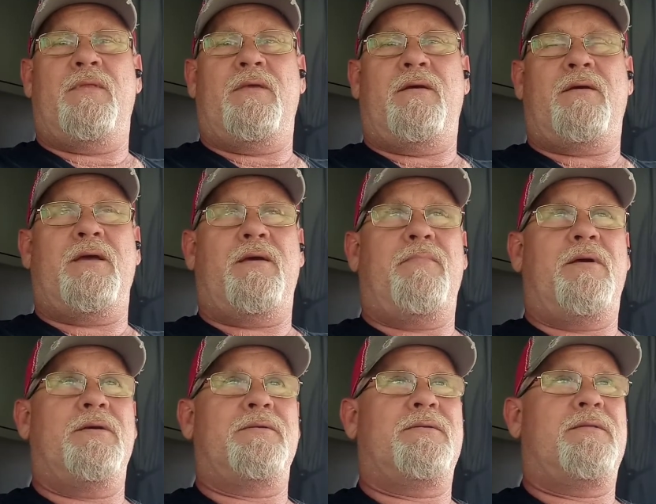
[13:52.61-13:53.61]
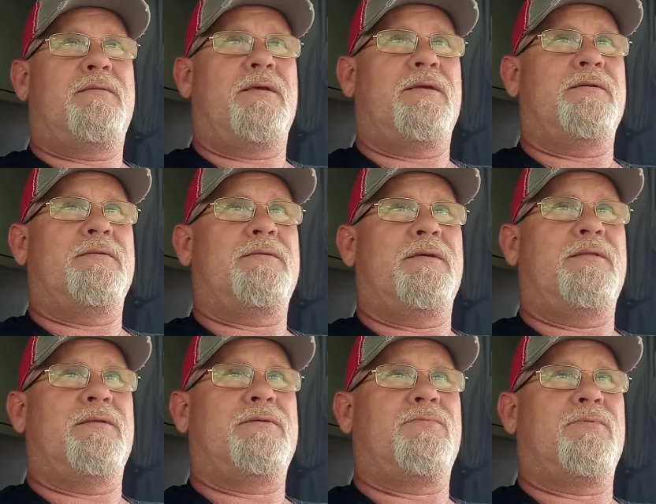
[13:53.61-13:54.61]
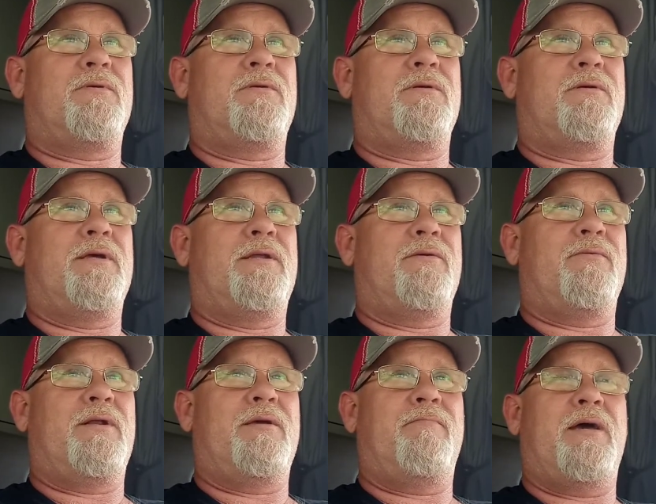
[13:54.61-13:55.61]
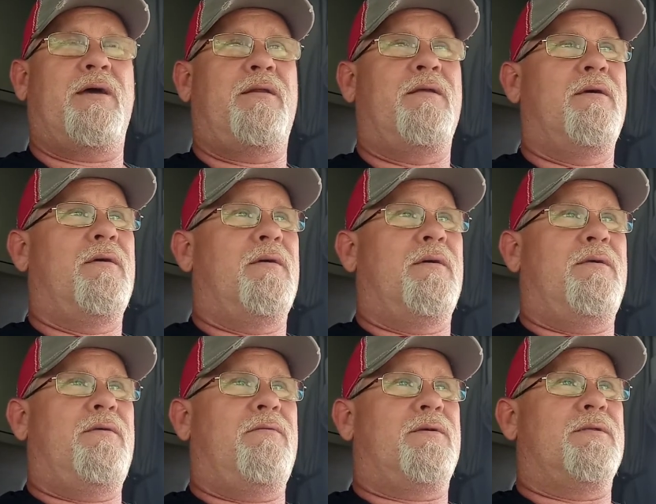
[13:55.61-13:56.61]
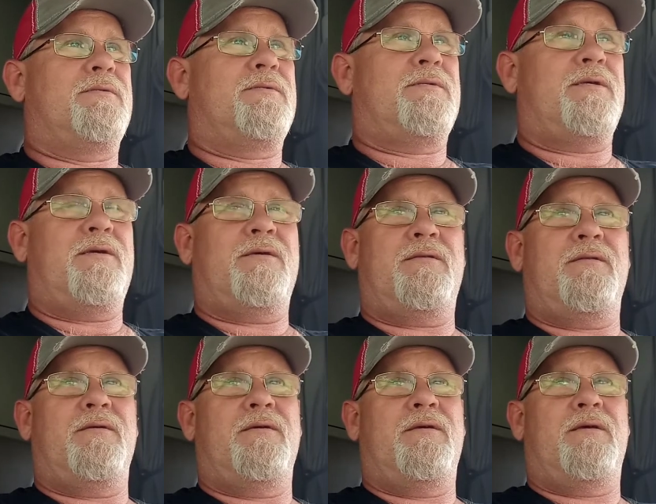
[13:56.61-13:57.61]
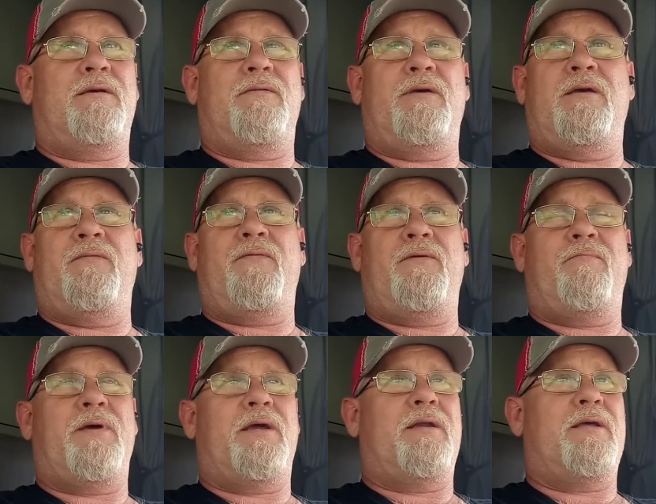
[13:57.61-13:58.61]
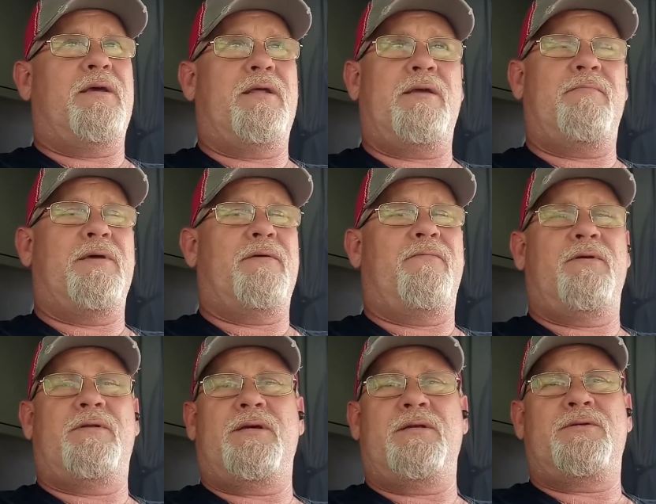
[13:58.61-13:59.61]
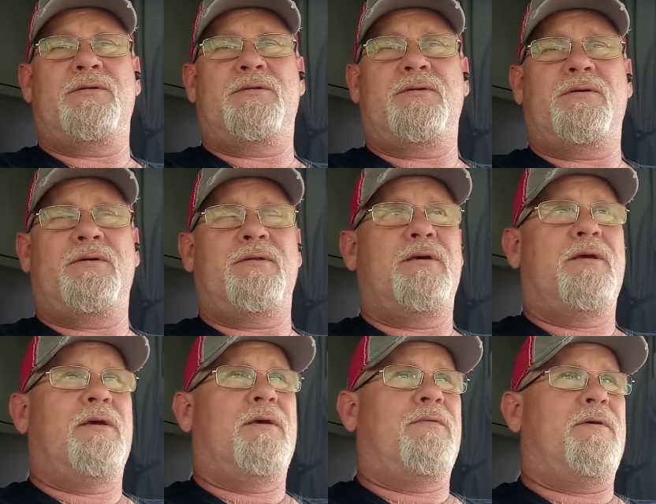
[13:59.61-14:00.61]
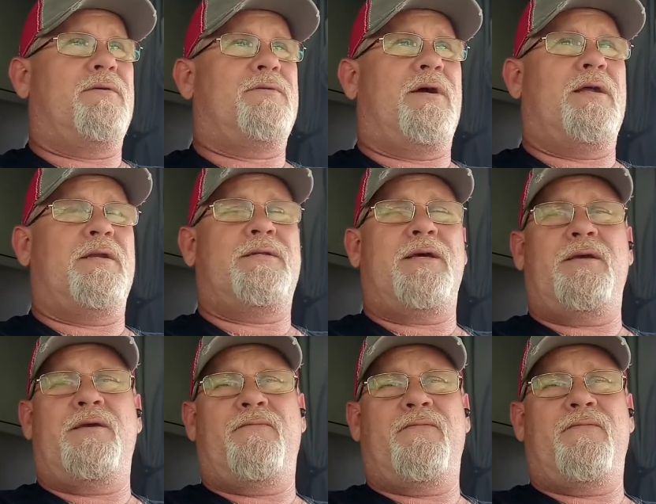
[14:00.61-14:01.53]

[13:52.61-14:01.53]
Okay, because things in this world are getting really bad. You can see it if you're paying any bit of attention to it. They're trying to take your